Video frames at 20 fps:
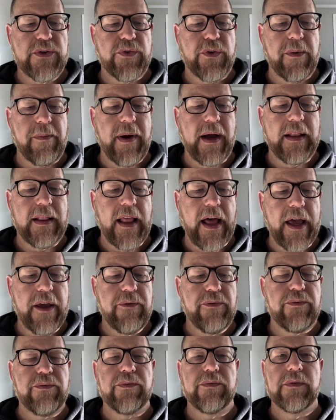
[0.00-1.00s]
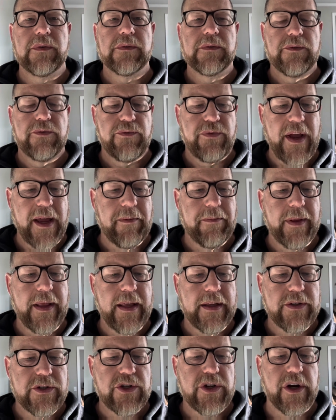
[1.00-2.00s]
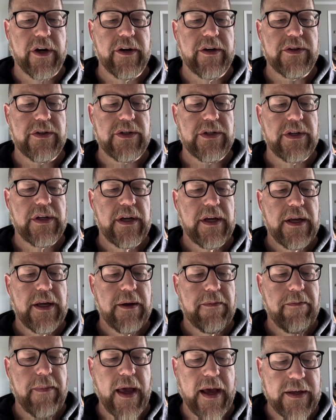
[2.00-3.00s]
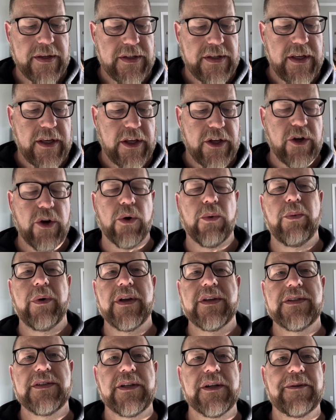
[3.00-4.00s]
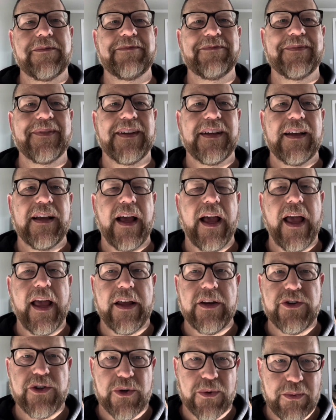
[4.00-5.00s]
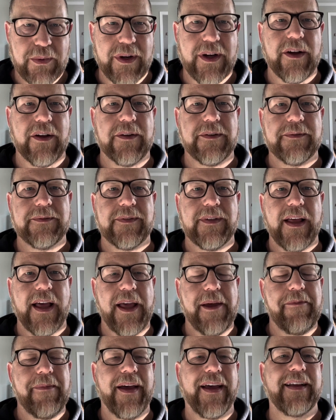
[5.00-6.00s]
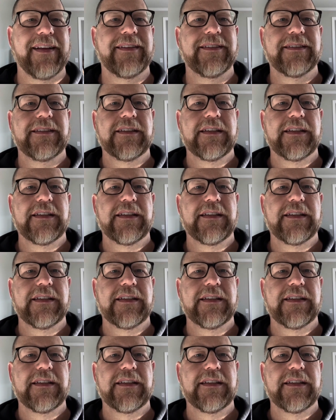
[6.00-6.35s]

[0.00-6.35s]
for my life, family, and church, may I seek your wisdom and your will. Amen.